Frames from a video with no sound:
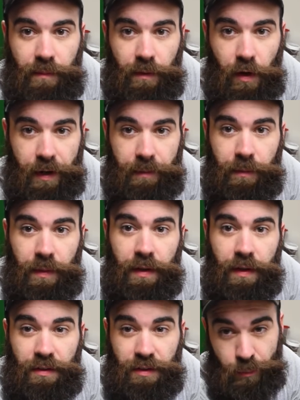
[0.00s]
All right,
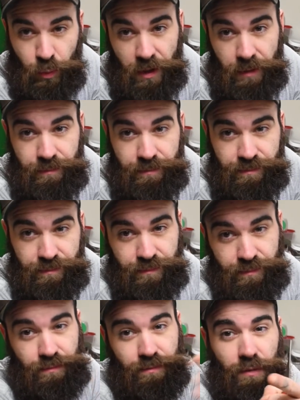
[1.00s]
step one,
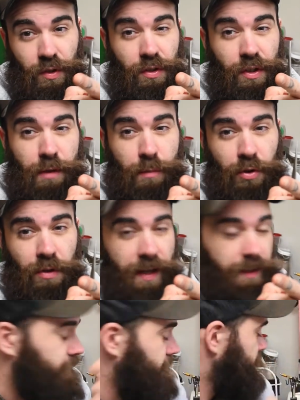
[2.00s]
clean your mold lines.